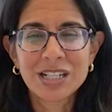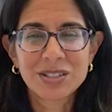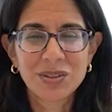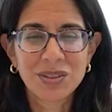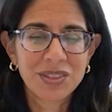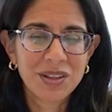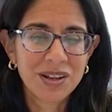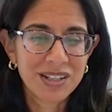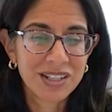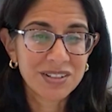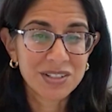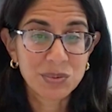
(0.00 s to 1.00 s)
So the thought
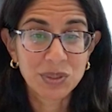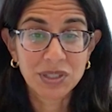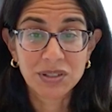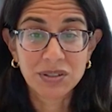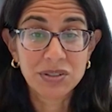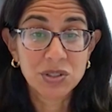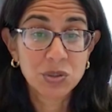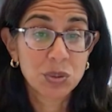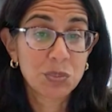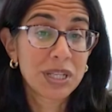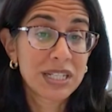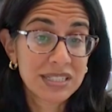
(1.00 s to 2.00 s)
here is really could you
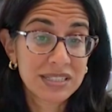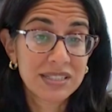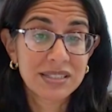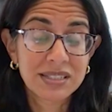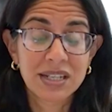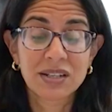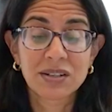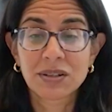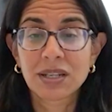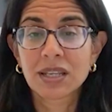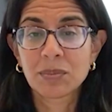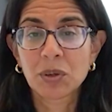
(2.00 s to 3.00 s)
replace the
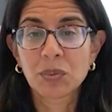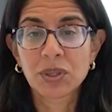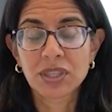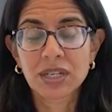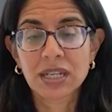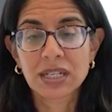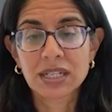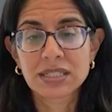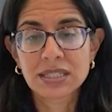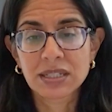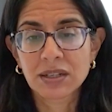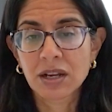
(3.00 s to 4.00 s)
standard chemo with an
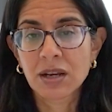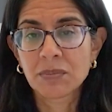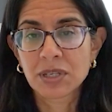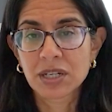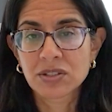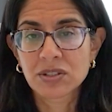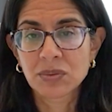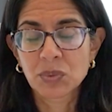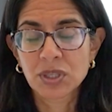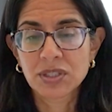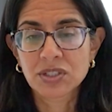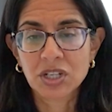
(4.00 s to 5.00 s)
ADC in combination
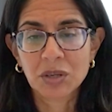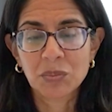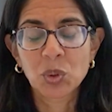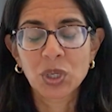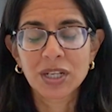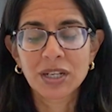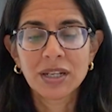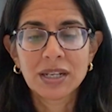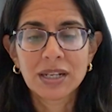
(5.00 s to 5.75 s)
with the checkpoint,